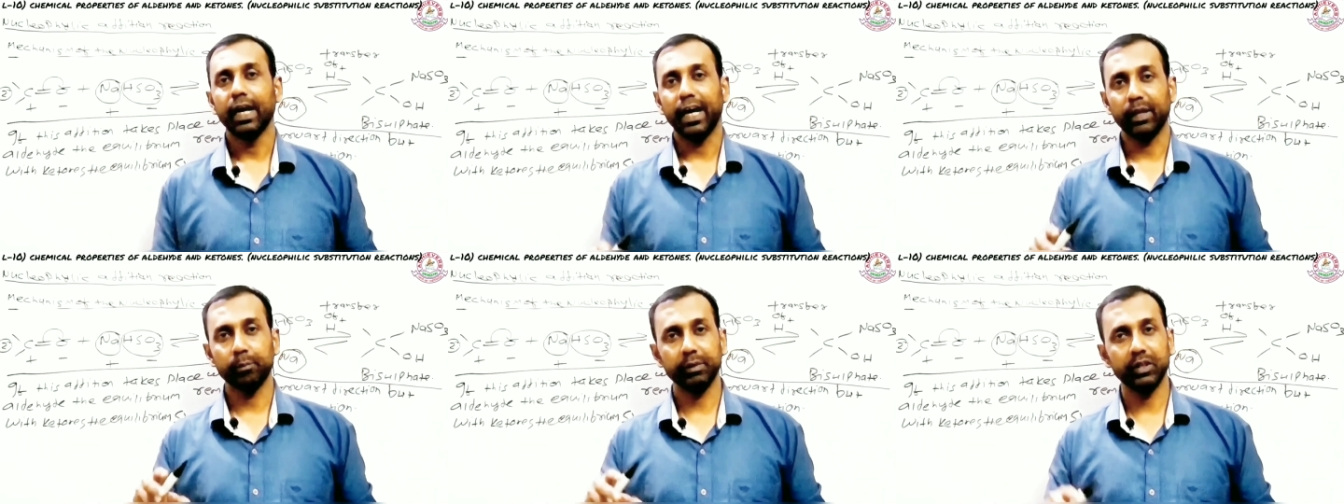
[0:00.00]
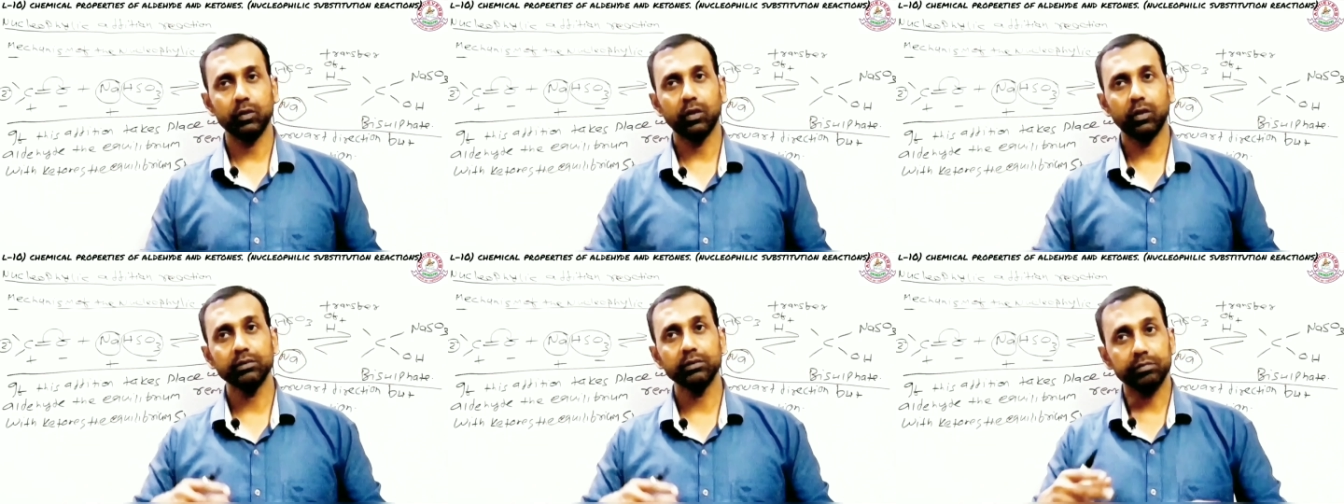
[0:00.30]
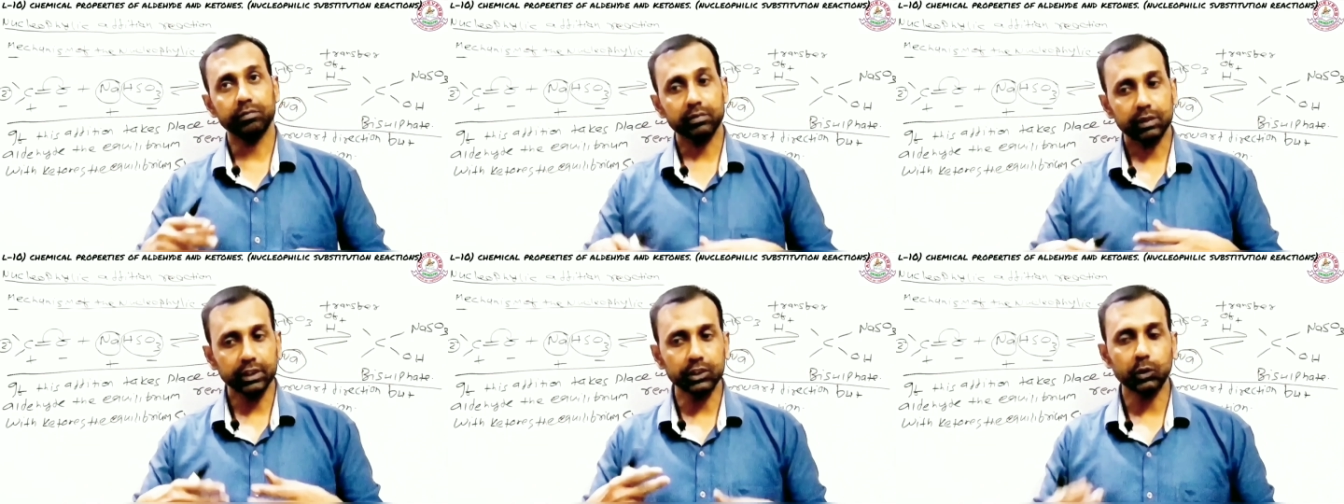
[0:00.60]
and
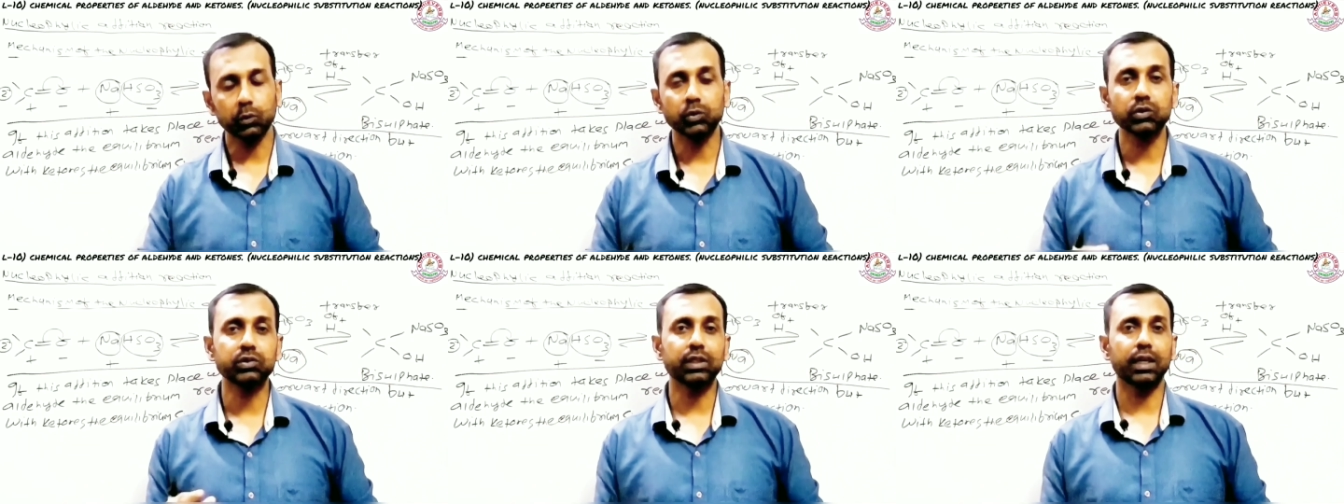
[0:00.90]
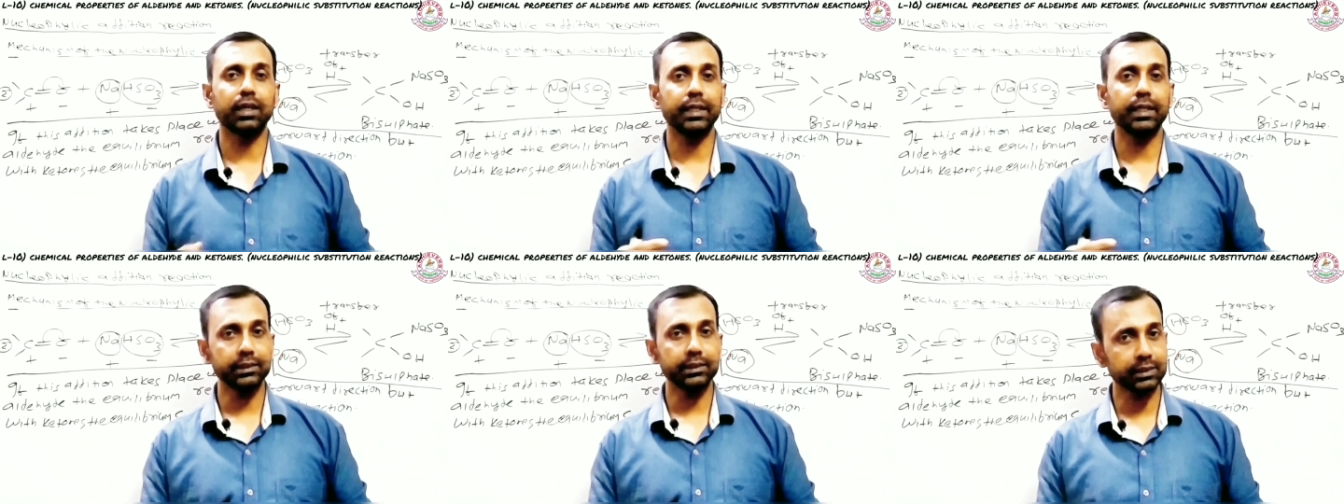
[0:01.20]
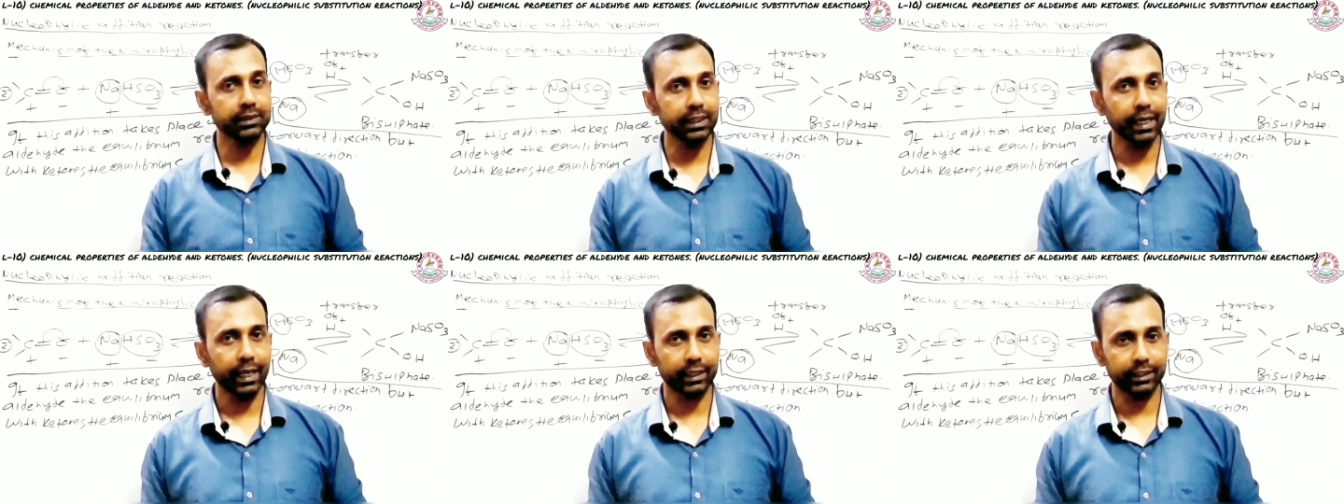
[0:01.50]
because ketones are
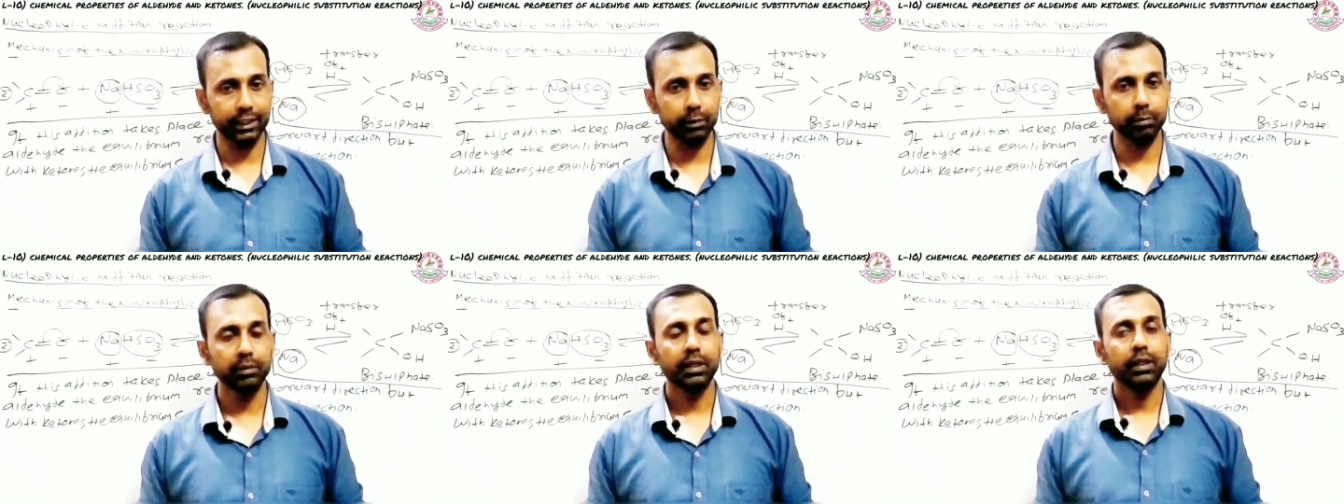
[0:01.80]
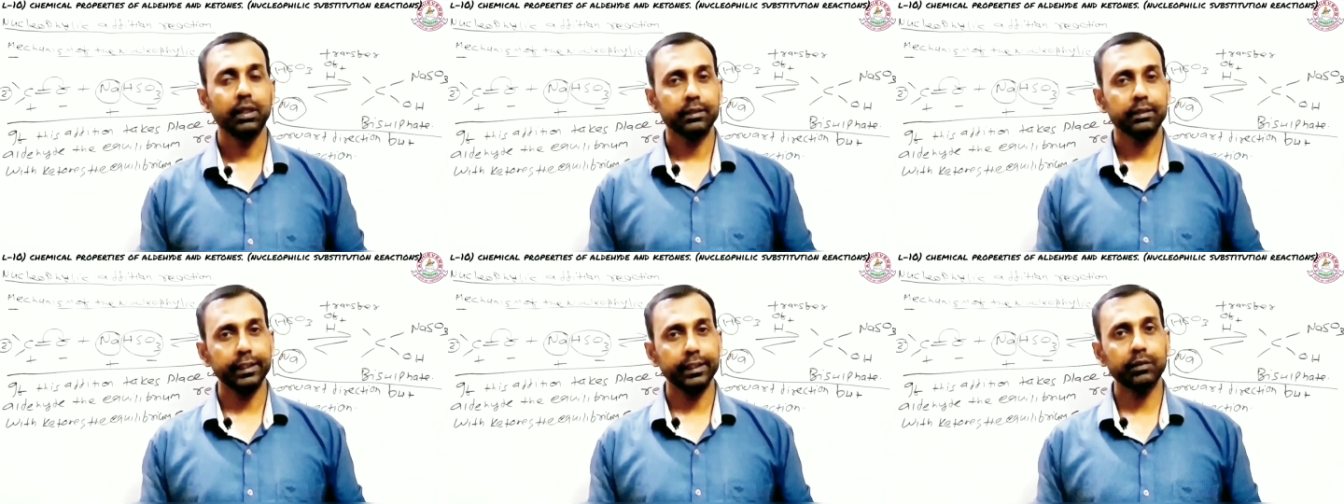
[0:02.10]
less reactive,